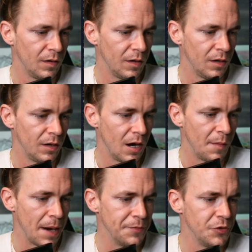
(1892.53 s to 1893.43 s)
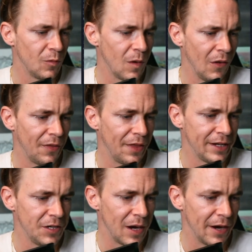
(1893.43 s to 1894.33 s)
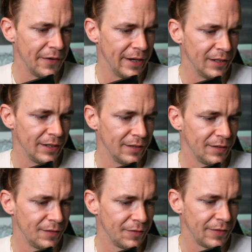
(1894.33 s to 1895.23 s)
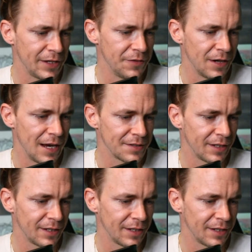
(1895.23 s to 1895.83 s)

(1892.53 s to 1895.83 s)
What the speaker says: I'm doing well. Thank you, Iron Alien. Thank you for asking.